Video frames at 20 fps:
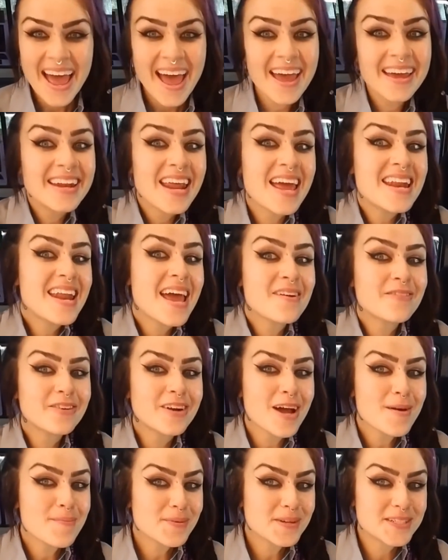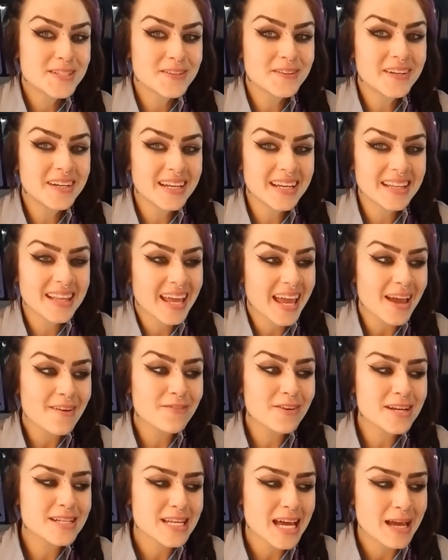and every opportunity, like
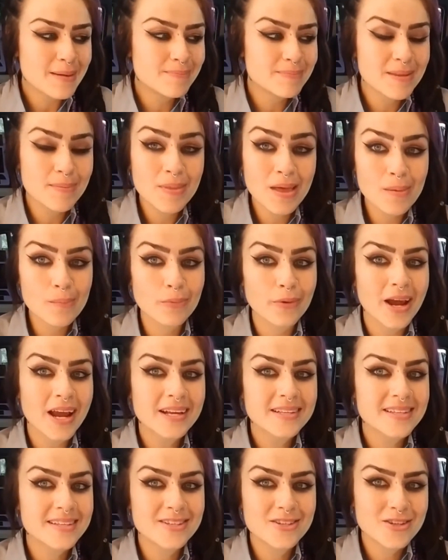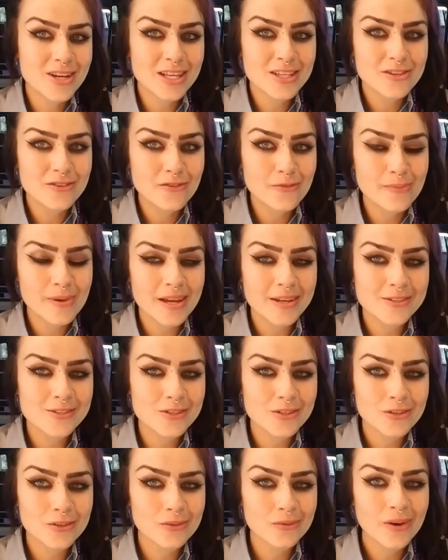every time something breaks is a chance for me
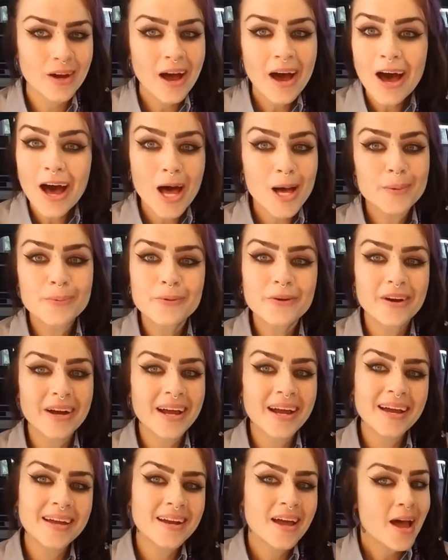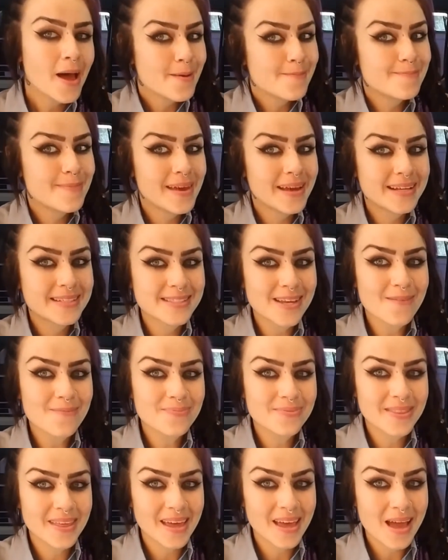to upgrade, make
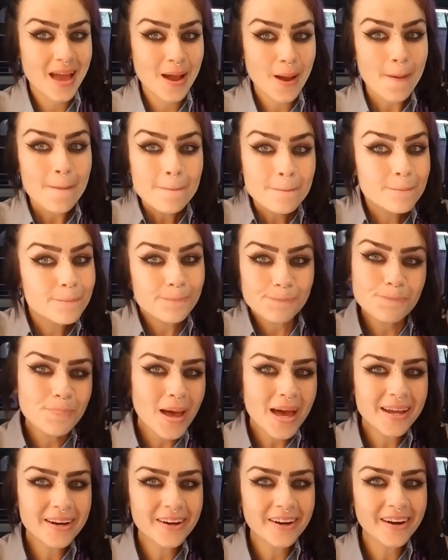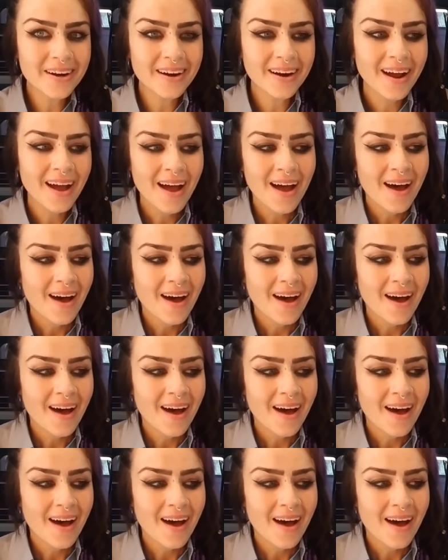something better.